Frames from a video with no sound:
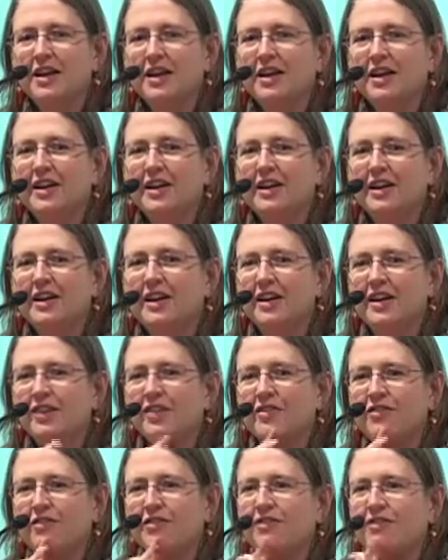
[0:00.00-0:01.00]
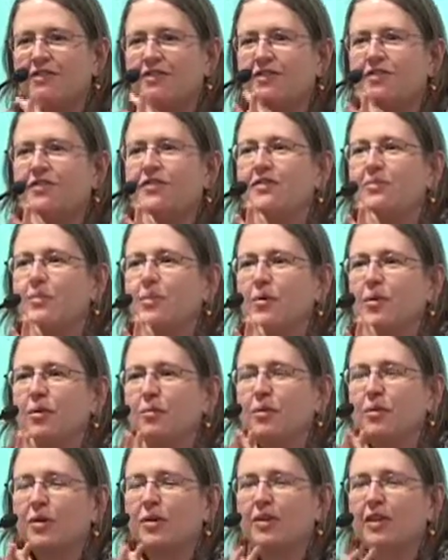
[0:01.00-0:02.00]
I more
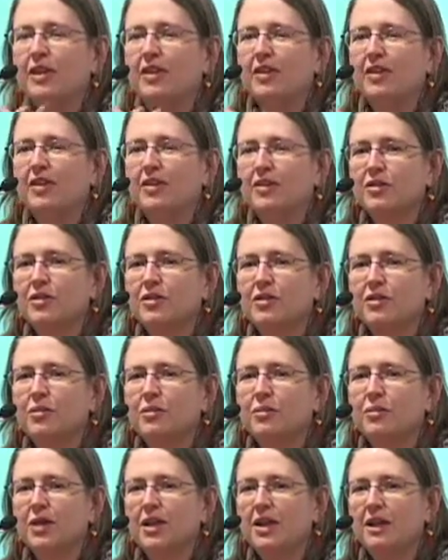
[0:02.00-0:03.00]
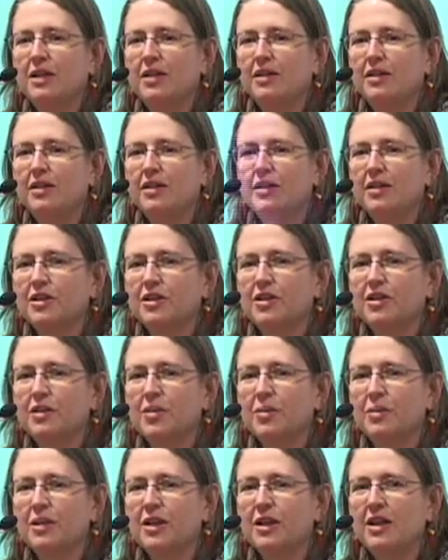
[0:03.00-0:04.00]
and more think that there are
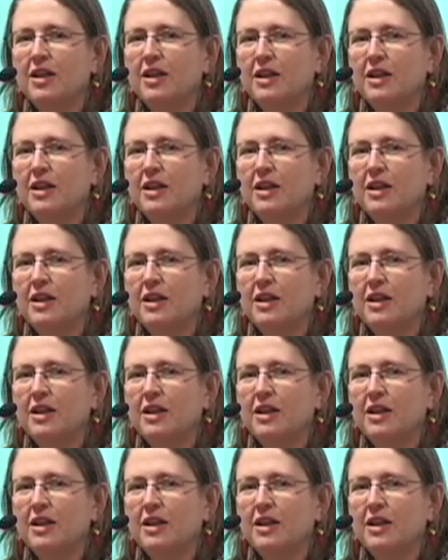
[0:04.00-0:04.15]
so many